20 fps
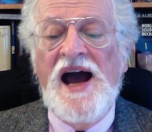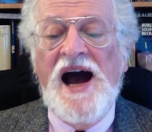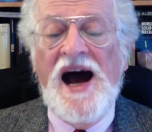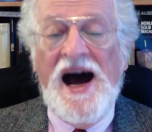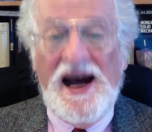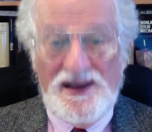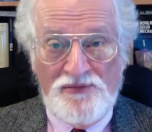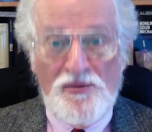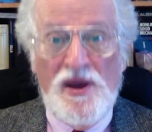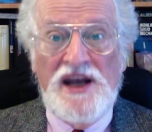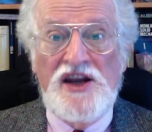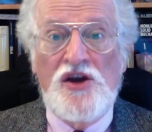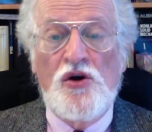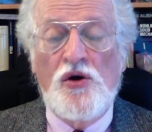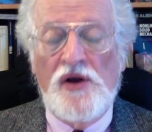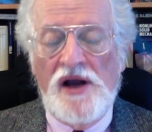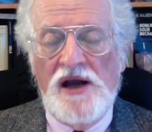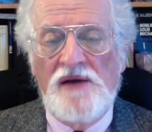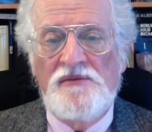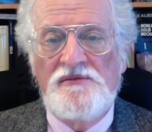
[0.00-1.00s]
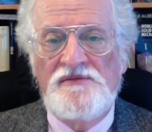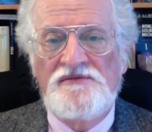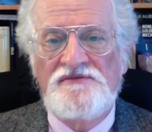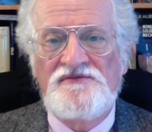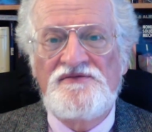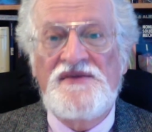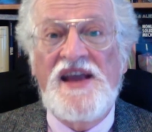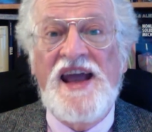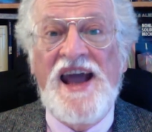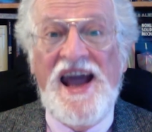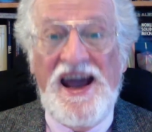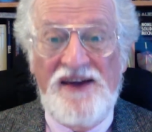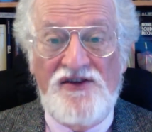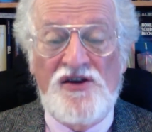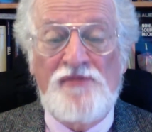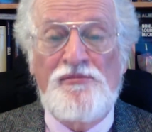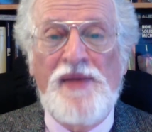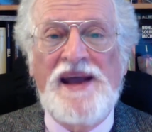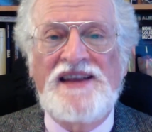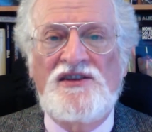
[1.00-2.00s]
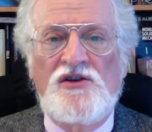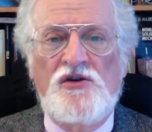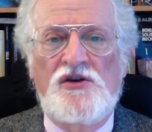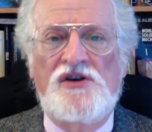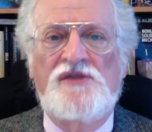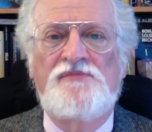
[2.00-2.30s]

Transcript: ad meliora, ever better.